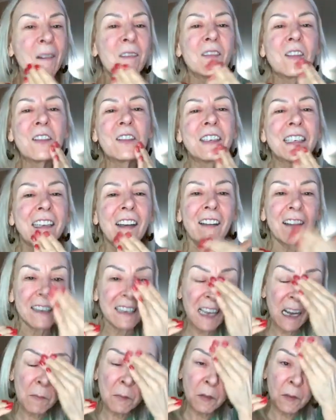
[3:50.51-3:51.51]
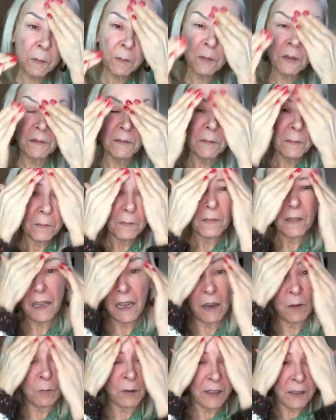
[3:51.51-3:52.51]
I've already got a couple
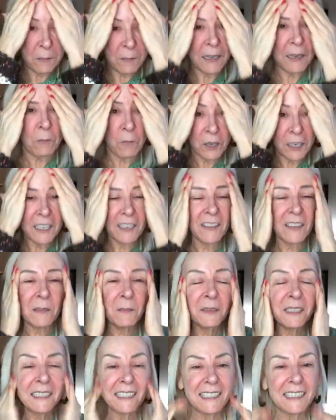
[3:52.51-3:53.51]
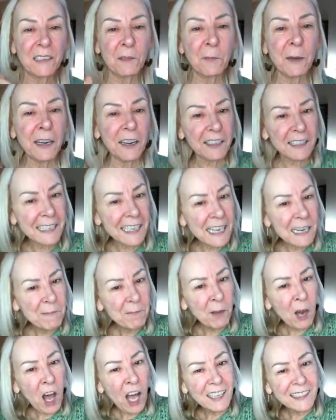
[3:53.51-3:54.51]
uh, with me working in the business, and we are
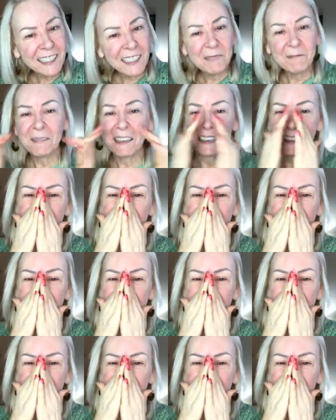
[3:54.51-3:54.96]
Team Blossom.